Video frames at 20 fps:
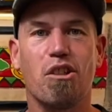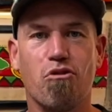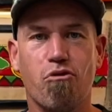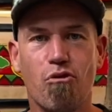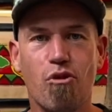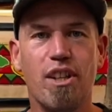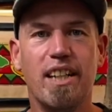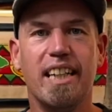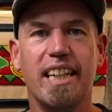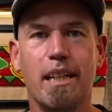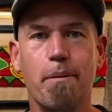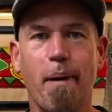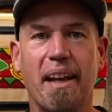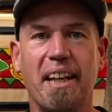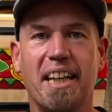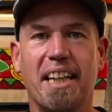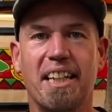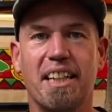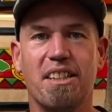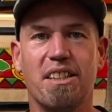really
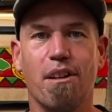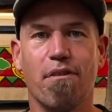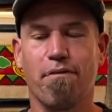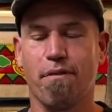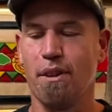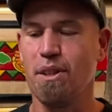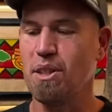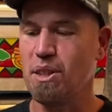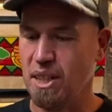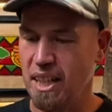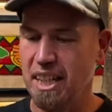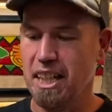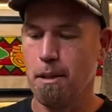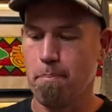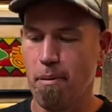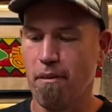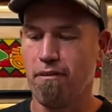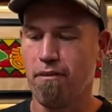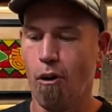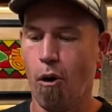making a difference in the
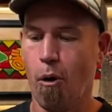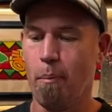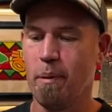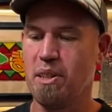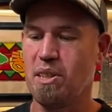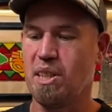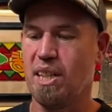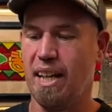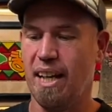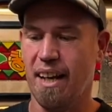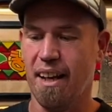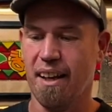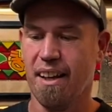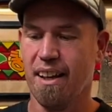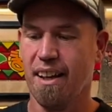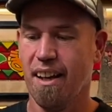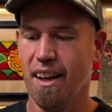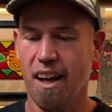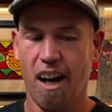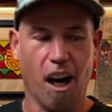performance here
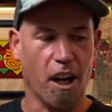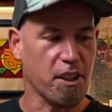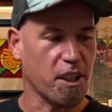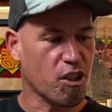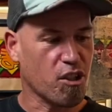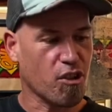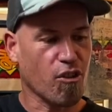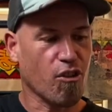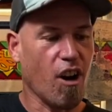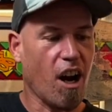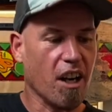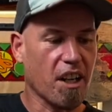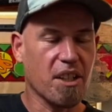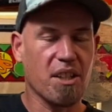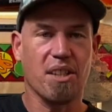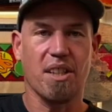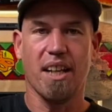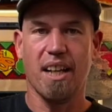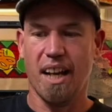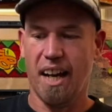are the
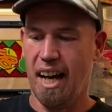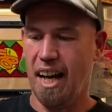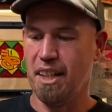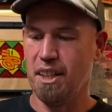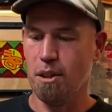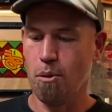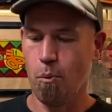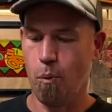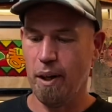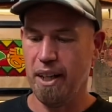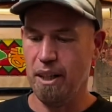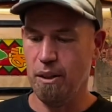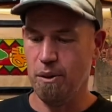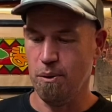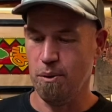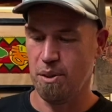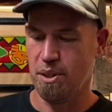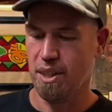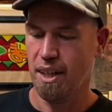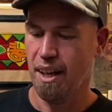trucks and the
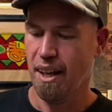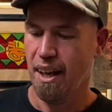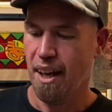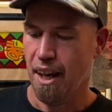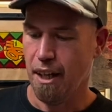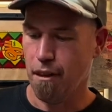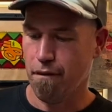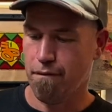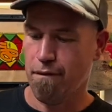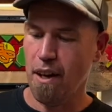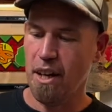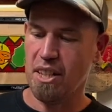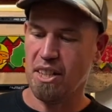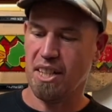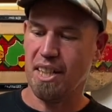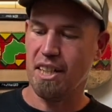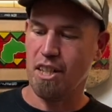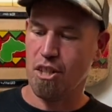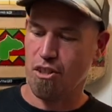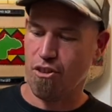wheels. And the first
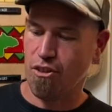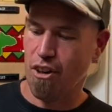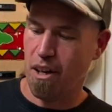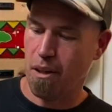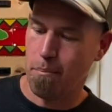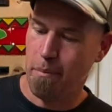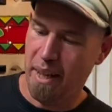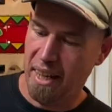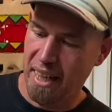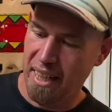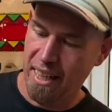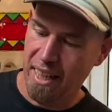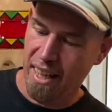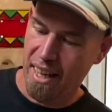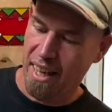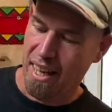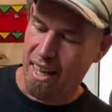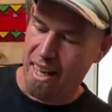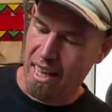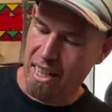thing that struck me
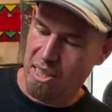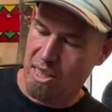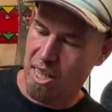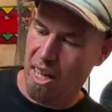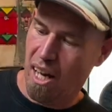is the